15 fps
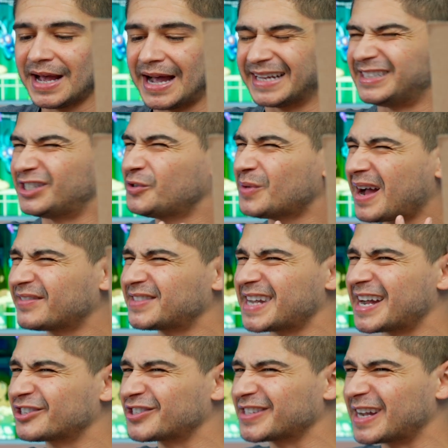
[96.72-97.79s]
I do have to
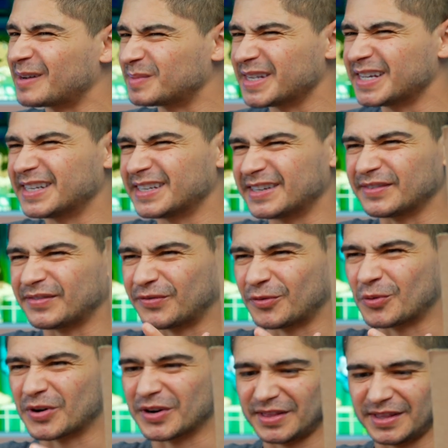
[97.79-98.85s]
actually update it
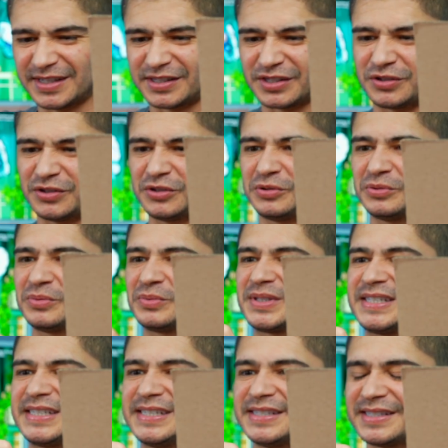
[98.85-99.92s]
for this new
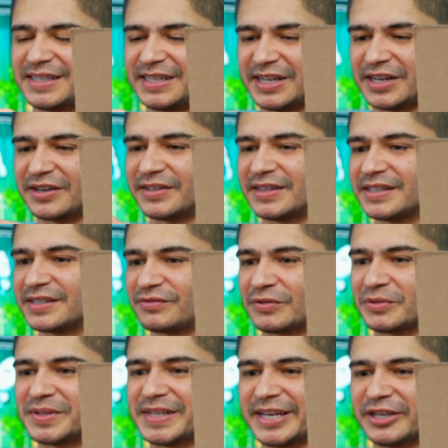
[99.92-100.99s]
season here, this
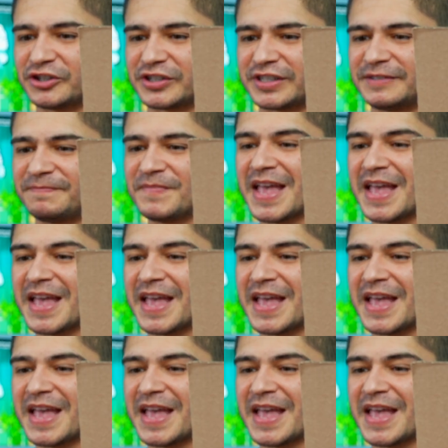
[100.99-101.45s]
rotation.